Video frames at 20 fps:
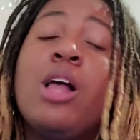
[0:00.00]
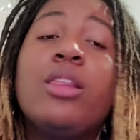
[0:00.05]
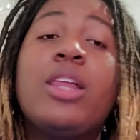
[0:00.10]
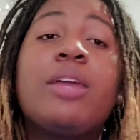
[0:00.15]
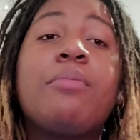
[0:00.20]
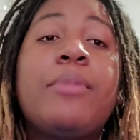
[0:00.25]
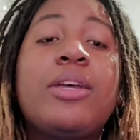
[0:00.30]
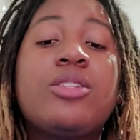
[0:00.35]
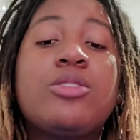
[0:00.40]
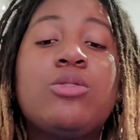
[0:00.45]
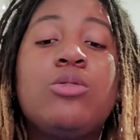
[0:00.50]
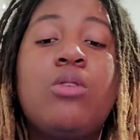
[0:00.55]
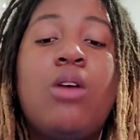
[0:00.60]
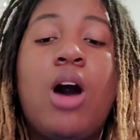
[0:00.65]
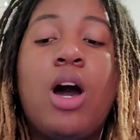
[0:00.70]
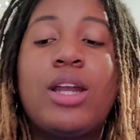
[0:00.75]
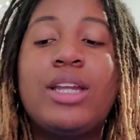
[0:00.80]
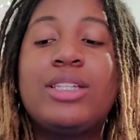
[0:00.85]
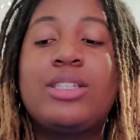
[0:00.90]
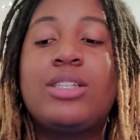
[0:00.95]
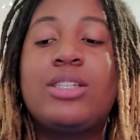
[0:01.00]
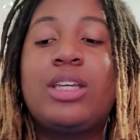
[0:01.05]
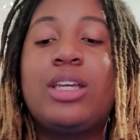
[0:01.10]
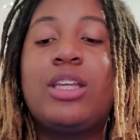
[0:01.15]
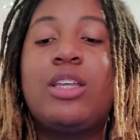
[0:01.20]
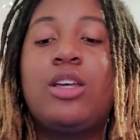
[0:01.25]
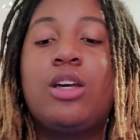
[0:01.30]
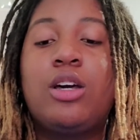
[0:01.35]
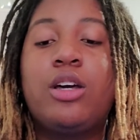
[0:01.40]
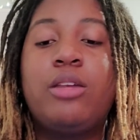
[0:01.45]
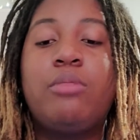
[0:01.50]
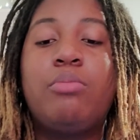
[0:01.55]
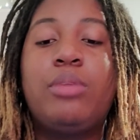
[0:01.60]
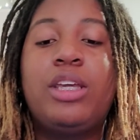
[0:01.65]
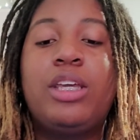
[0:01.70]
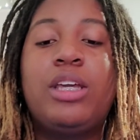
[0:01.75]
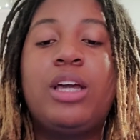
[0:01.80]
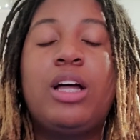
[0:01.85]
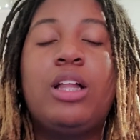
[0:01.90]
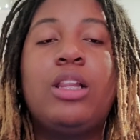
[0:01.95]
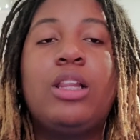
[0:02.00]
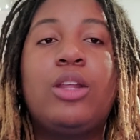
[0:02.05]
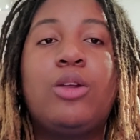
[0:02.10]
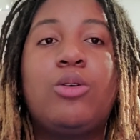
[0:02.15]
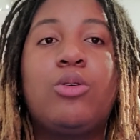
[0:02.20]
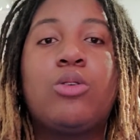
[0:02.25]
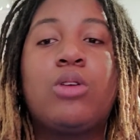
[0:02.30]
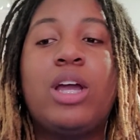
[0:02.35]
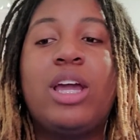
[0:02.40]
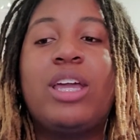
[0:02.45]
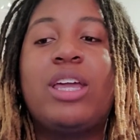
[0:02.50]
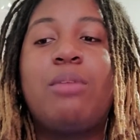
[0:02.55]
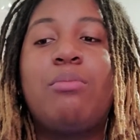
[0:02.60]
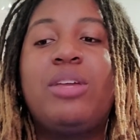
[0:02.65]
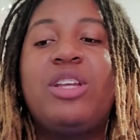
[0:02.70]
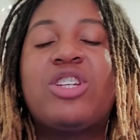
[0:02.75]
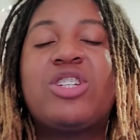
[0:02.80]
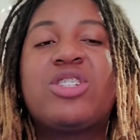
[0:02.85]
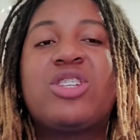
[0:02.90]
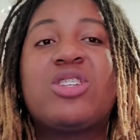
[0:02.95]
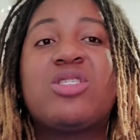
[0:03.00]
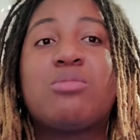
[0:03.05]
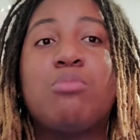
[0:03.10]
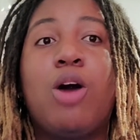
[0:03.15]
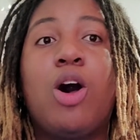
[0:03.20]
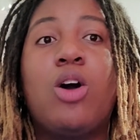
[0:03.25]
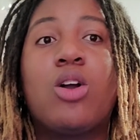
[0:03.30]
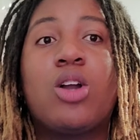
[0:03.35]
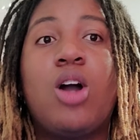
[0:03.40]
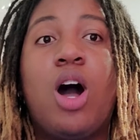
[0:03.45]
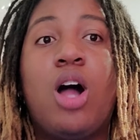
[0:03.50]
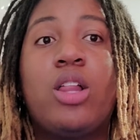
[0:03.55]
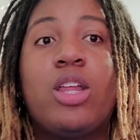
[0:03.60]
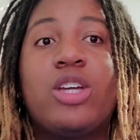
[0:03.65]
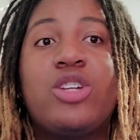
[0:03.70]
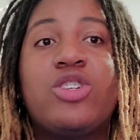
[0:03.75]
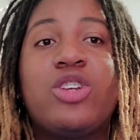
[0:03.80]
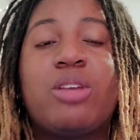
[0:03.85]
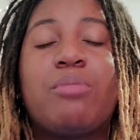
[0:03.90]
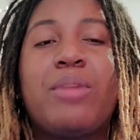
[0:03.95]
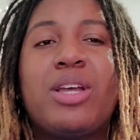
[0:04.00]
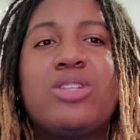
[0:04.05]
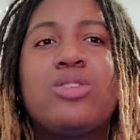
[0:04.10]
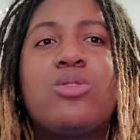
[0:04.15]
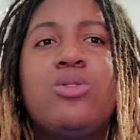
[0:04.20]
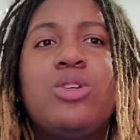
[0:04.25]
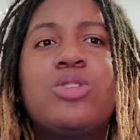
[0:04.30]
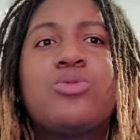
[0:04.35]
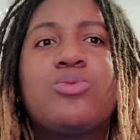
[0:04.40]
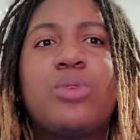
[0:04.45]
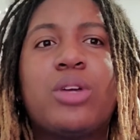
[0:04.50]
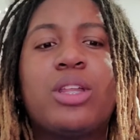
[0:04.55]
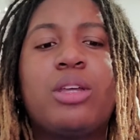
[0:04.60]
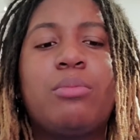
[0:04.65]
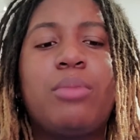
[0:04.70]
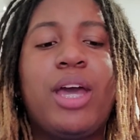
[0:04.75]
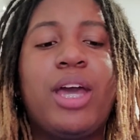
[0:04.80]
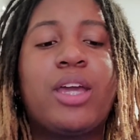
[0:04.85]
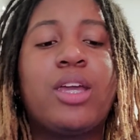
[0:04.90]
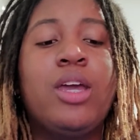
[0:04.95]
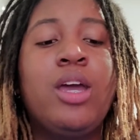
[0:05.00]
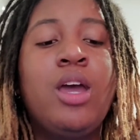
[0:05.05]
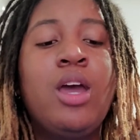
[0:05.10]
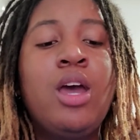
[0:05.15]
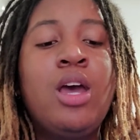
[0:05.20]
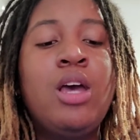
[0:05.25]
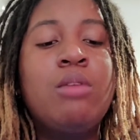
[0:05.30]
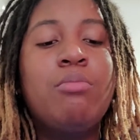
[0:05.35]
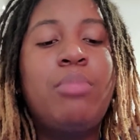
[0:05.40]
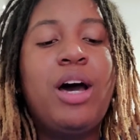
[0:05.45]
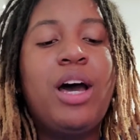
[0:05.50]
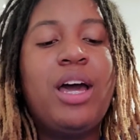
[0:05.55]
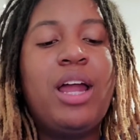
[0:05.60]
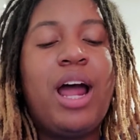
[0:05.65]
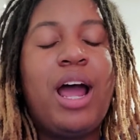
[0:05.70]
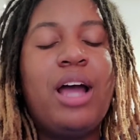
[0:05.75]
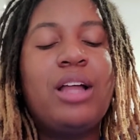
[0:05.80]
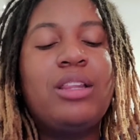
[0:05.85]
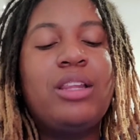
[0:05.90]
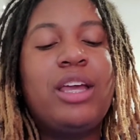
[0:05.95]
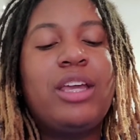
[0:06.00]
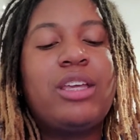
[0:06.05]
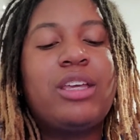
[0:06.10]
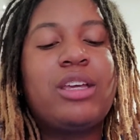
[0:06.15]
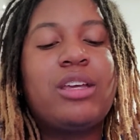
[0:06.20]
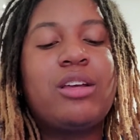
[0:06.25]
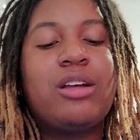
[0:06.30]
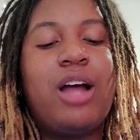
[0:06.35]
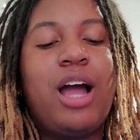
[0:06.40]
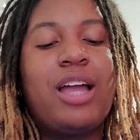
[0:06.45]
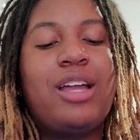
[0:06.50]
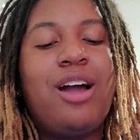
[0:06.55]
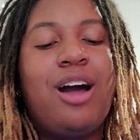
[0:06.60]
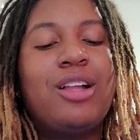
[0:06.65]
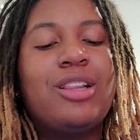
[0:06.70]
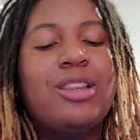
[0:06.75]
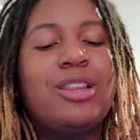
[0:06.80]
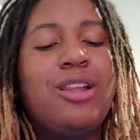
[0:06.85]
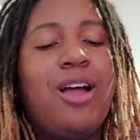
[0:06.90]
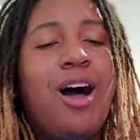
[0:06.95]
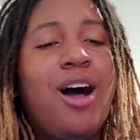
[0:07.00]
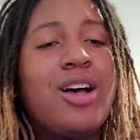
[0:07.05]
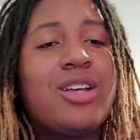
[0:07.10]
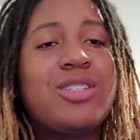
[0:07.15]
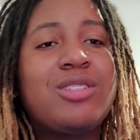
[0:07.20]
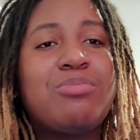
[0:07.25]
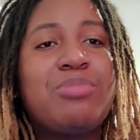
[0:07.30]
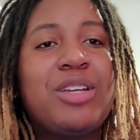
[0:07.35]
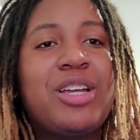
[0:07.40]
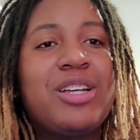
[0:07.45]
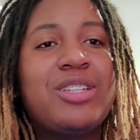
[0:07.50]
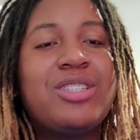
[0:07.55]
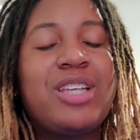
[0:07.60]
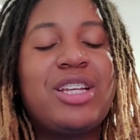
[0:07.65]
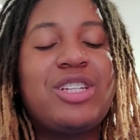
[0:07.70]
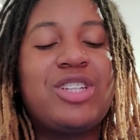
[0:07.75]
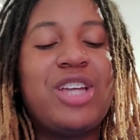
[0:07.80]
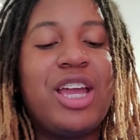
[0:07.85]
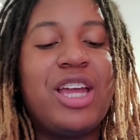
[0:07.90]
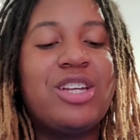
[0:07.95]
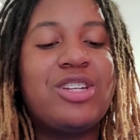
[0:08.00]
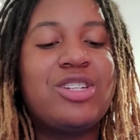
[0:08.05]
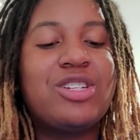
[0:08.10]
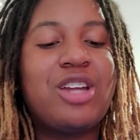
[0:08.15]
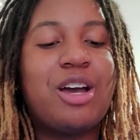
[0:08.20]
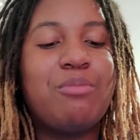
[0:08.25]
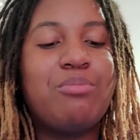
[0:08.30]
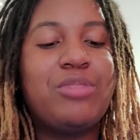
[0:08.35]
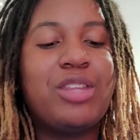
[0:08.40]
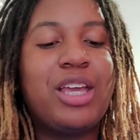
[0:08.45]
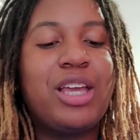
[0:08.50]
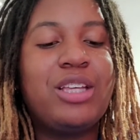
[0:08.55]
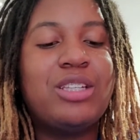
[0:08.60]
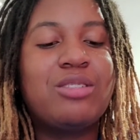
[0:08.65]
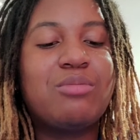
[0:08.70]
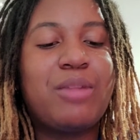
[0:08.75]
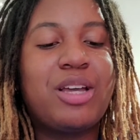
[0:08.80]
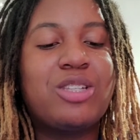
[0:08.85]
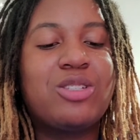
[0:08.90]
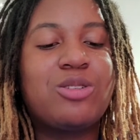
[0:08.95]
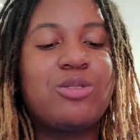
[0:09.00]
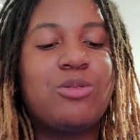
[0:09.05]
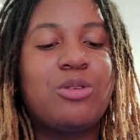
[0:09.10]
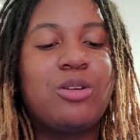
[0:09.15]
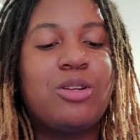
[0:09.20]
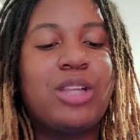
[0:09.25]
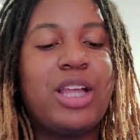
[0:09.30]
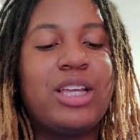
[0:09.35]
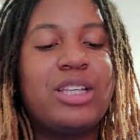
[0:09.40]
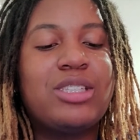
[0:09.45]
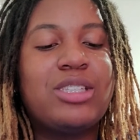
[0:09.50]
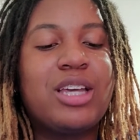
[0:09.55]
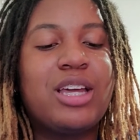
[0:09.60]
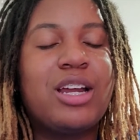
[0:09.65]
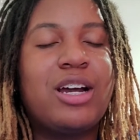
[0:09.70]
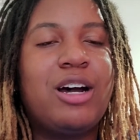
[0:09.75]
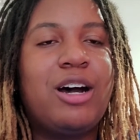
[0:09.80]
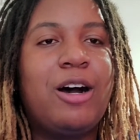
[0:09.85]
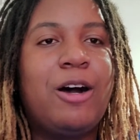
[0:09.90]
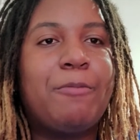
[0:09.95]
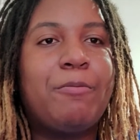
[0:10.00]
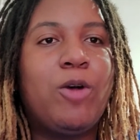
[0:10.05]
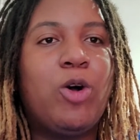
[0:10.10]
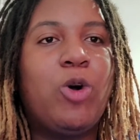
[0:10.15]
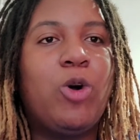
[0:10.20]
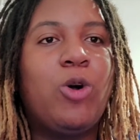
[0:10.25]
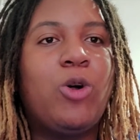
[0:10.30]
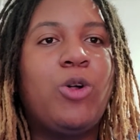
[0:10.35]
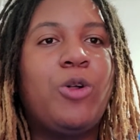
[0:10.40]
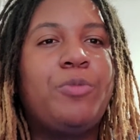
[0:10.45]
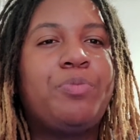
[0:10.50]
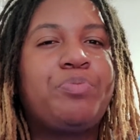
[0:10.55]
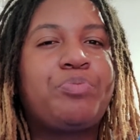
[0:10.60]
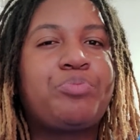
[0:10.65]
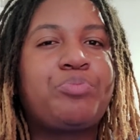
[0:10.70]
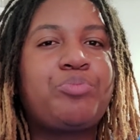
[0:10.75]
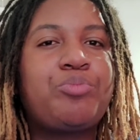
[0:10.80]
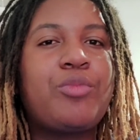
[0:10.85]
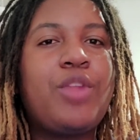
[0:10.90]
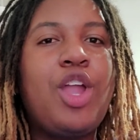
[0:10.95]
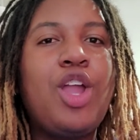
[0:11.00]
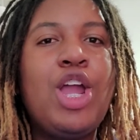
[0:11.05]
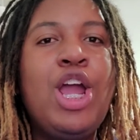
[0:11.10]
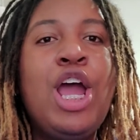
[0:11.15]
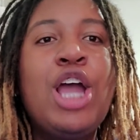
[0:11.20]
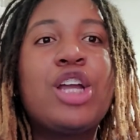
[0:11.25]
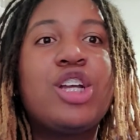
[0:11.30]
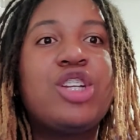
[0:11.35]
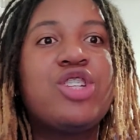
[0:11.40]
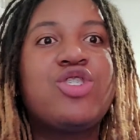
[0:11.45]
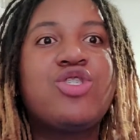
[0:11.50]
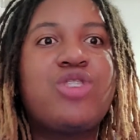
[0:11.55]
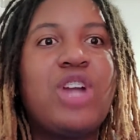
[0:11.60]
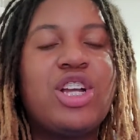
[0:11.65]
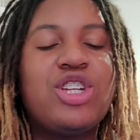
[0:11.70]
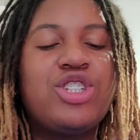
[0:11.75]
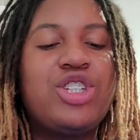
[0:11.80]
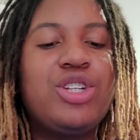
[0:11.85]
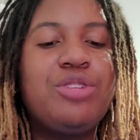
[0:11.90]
Like, my school honestly could be a little, it could be just a small college. Like, my school is really big. But like, I got lost because they changed up things. My school like did a whole construction.